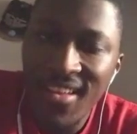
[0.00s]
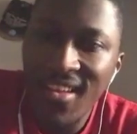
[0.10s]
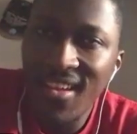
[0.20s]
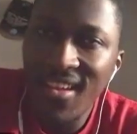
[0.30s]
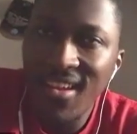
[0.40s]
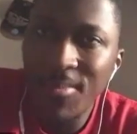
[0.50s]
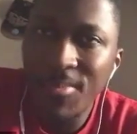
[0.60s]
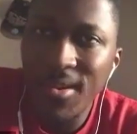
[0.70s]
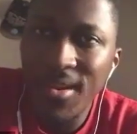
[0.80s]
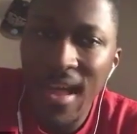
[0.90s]

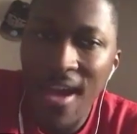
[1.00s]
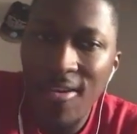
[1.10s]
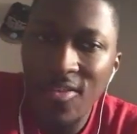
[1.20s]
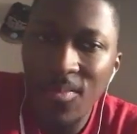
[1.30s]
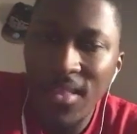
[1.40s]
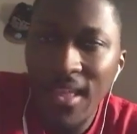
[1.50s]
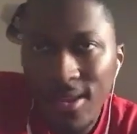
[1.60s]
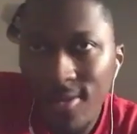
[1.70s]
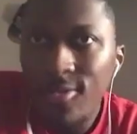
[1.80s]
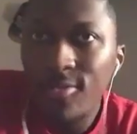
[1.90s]
But I always be
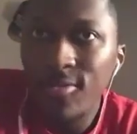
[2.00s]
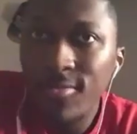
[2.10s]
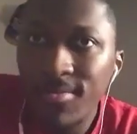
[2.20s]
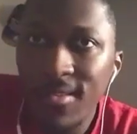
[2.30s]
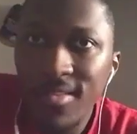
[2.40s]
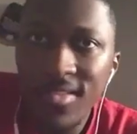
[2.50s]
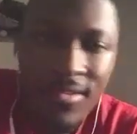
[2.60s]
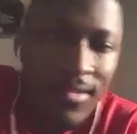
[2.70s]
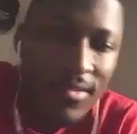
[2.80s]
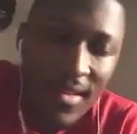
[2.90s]
like, cool, let's
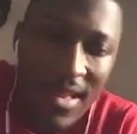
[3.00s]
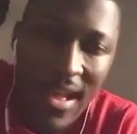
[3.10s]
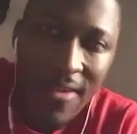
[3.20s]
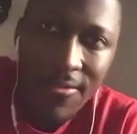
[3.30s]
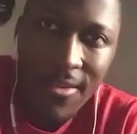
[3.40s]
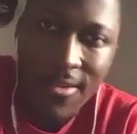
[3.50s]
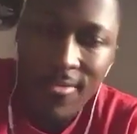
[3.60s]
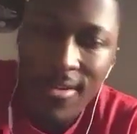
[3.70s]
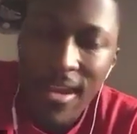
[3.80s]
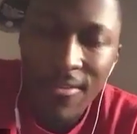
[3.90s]
do it. Let's have fun or
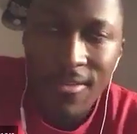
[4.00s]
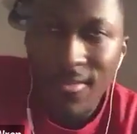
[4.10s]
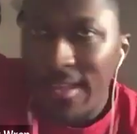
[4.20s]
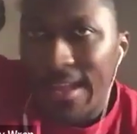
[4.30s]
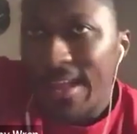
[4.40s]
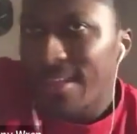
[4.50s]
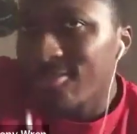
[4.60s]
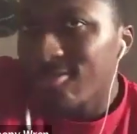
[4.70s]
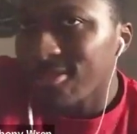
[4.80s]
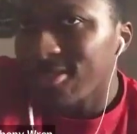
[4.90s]
whatever. Like I
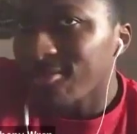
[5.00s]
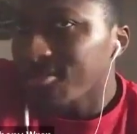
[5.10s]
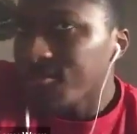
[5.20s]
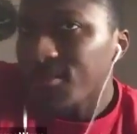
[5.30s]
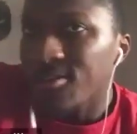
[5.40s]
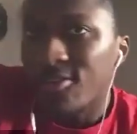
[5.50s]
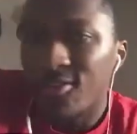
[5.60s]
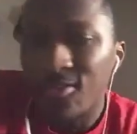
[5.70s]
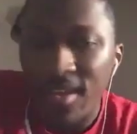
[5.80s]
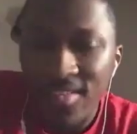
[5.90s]
usually don't do photo
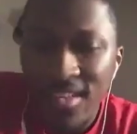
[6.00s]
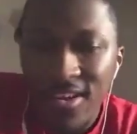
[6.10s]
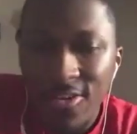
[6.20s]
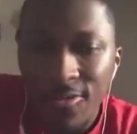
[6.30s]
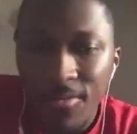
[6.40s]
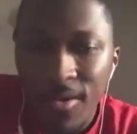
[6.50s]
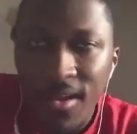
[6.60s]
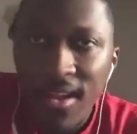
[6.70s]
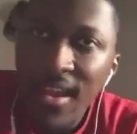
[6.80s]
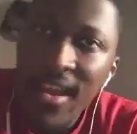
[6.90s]
shoots myself,
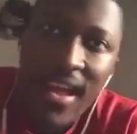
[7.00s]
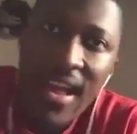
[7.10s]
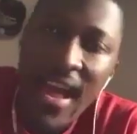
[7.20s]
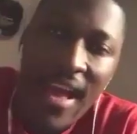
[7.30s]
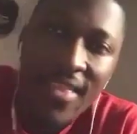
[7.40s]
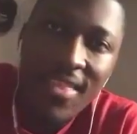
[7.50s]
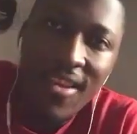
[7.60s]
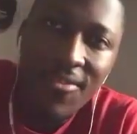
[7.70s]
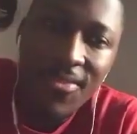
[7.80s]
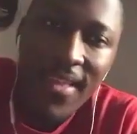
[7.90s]
but I
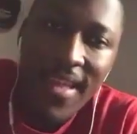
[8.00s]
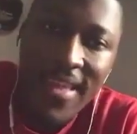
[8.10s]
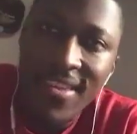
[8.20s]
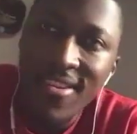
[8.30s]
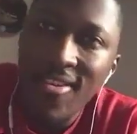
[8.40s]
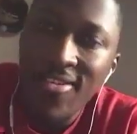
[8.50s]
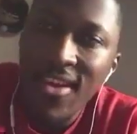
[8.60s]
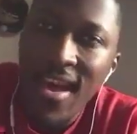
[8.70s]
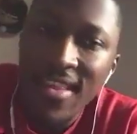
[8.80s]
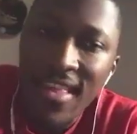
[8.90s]
love like,
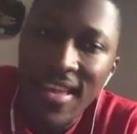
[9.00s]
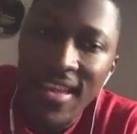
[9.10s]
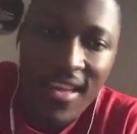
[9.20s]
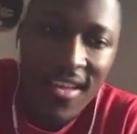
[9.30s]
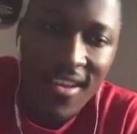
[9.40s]
trying to like get good